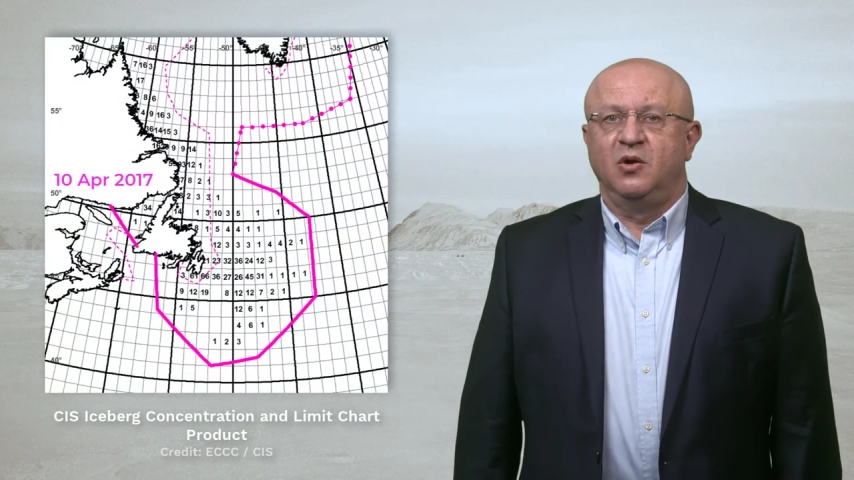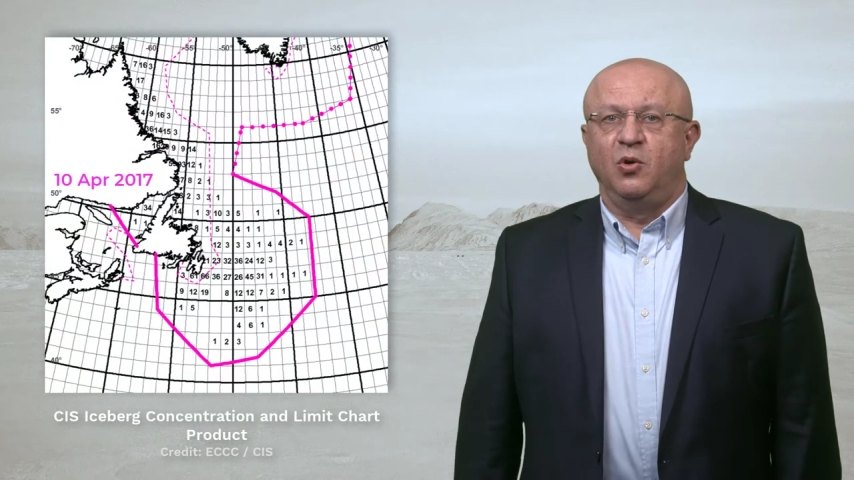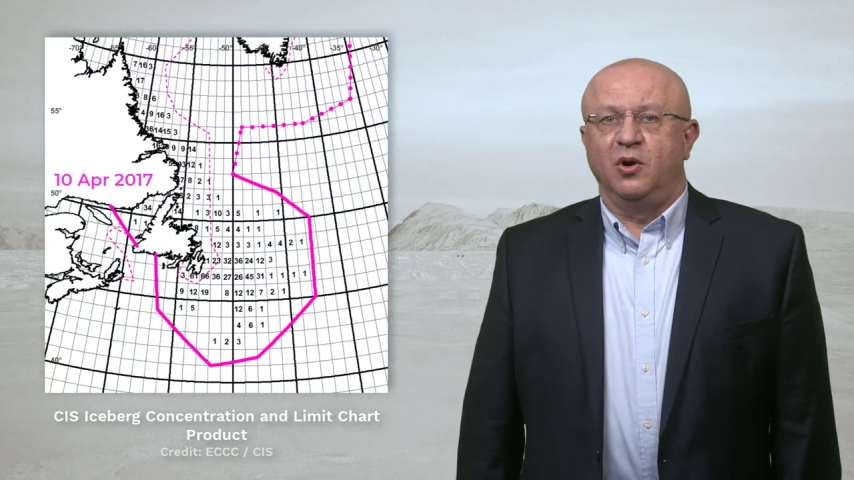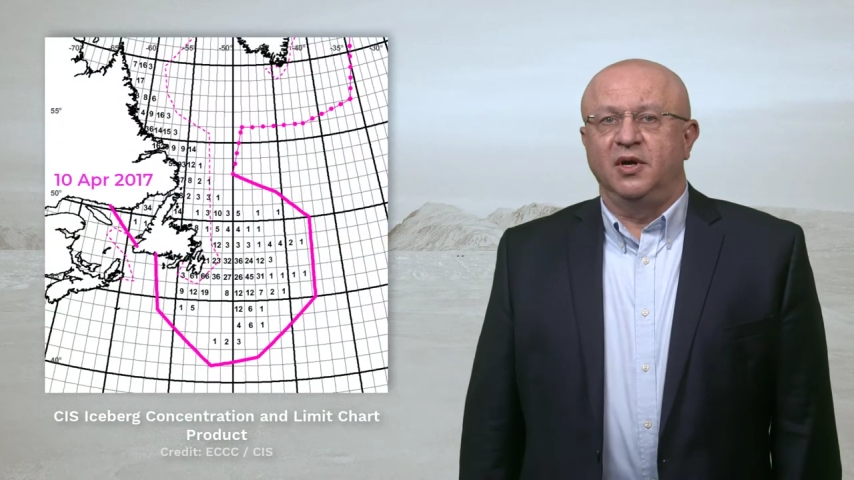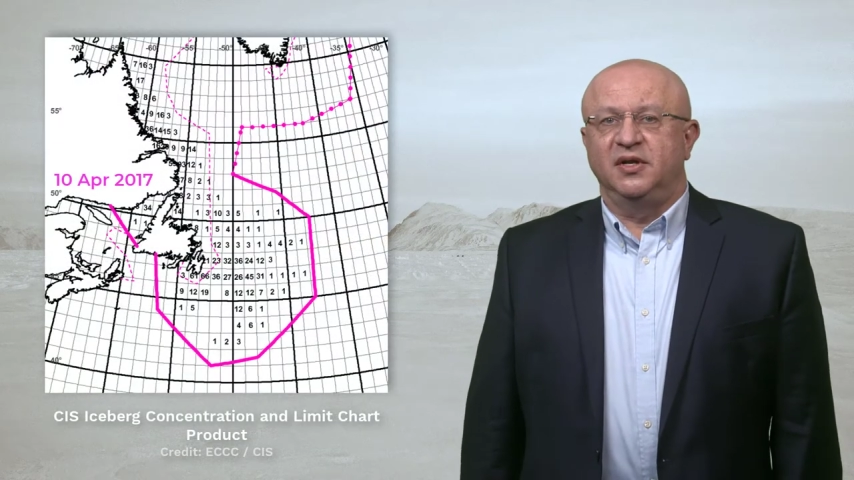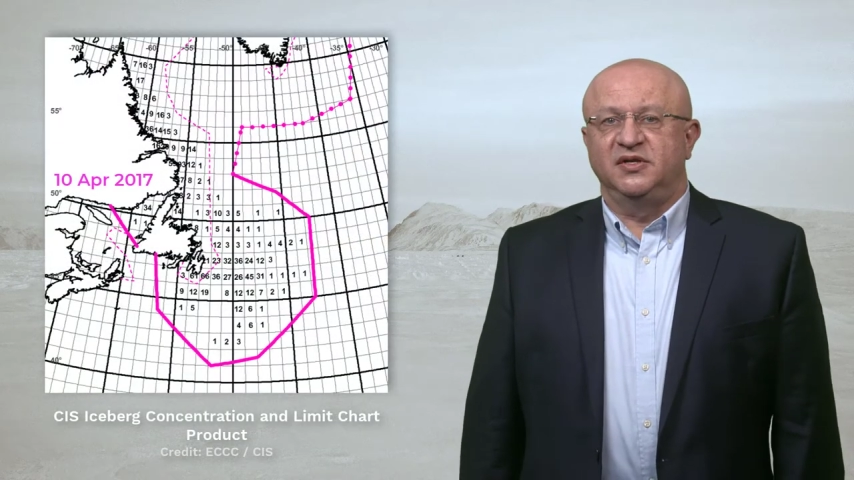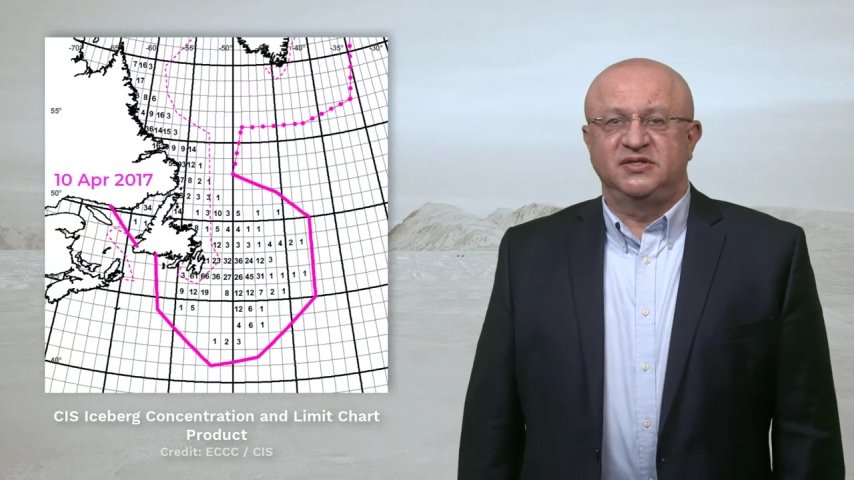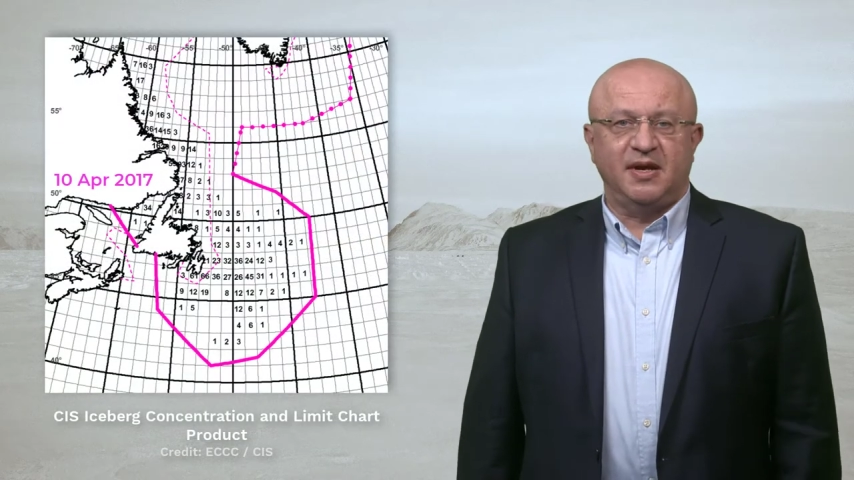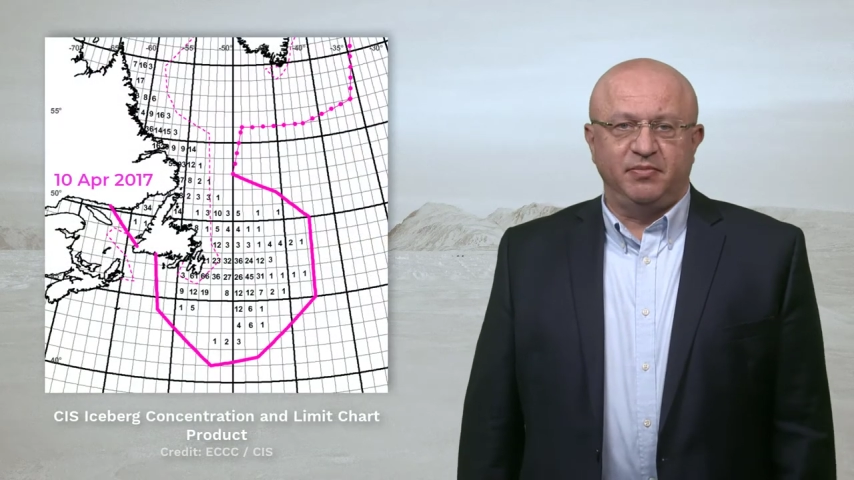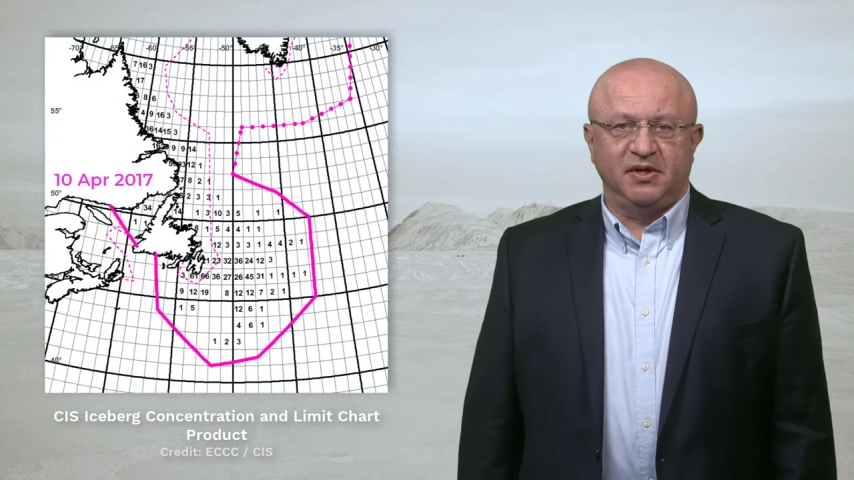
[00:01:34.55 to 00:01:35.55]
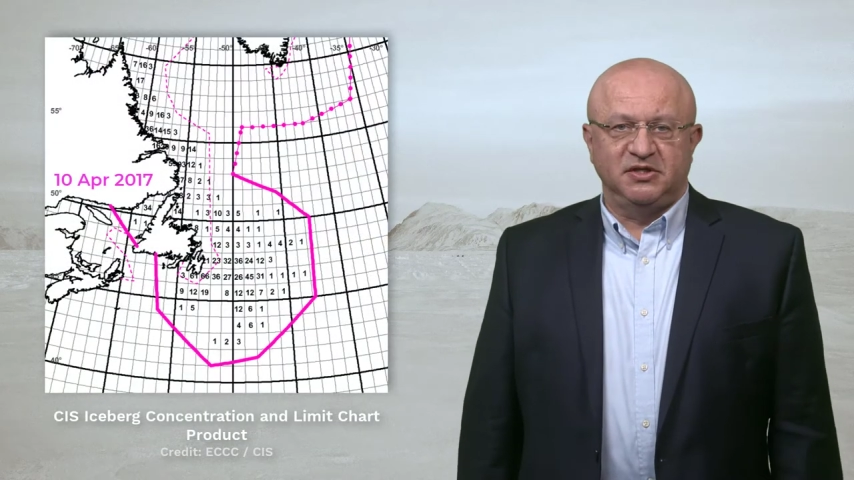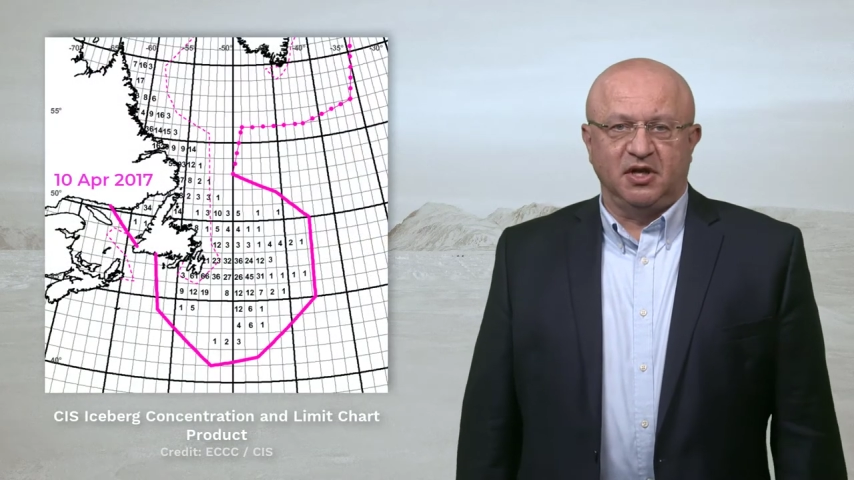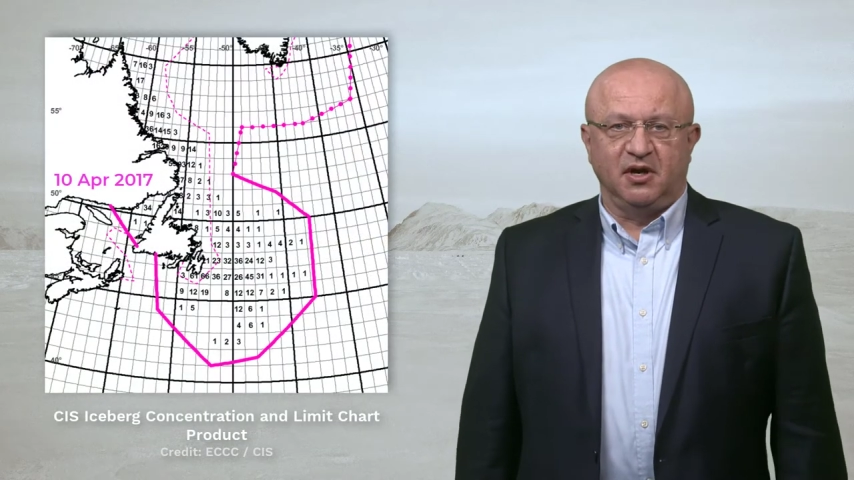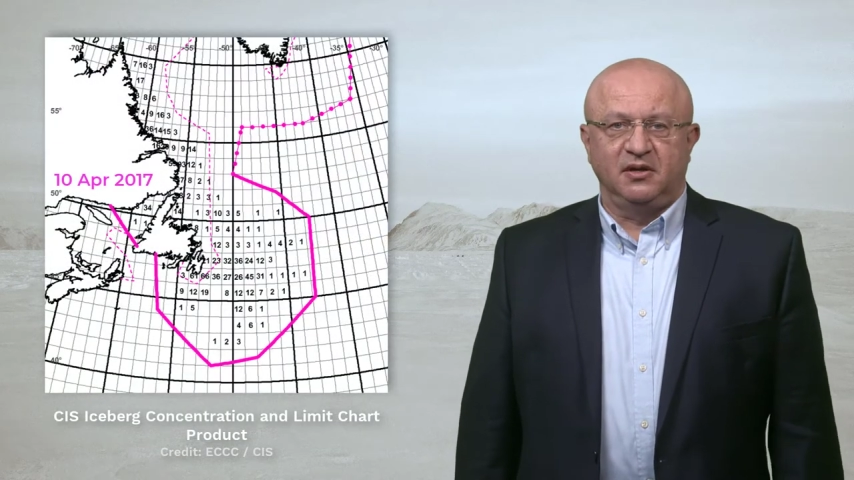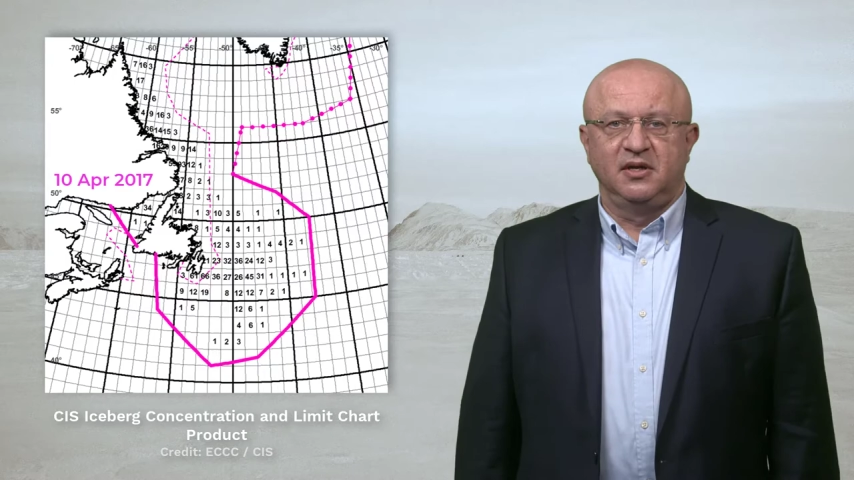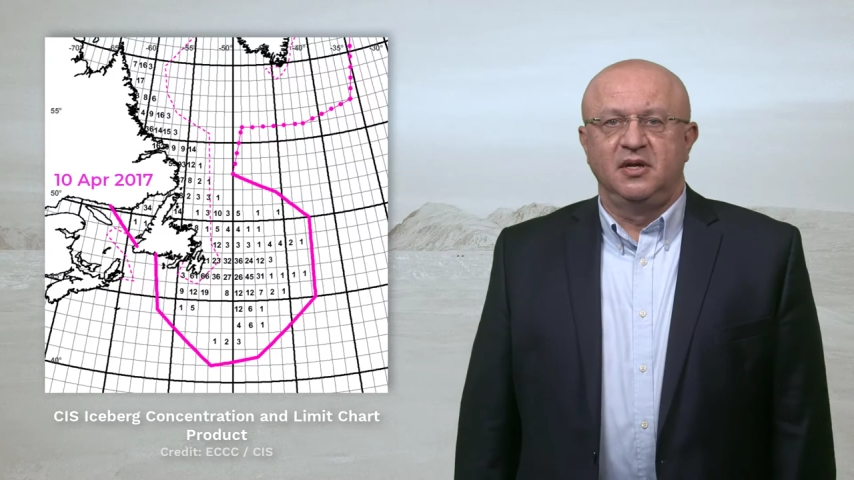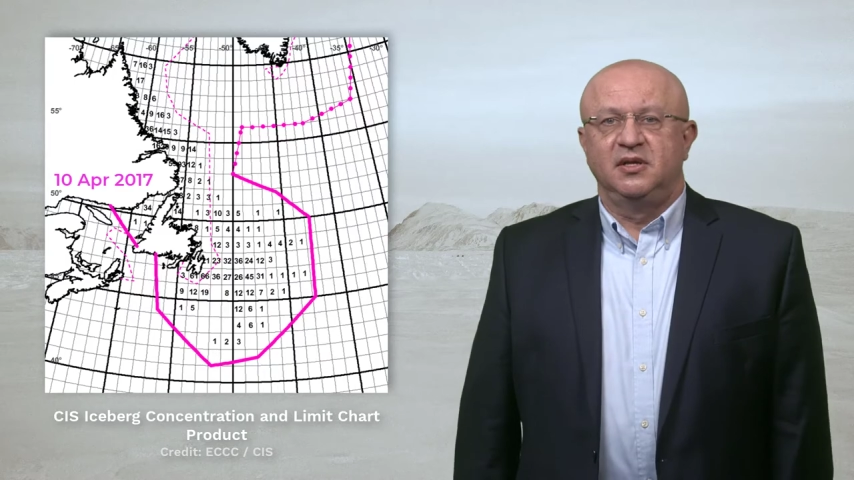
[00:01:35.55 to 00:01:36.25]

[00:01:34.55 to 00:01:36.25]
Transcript: or in a separate chart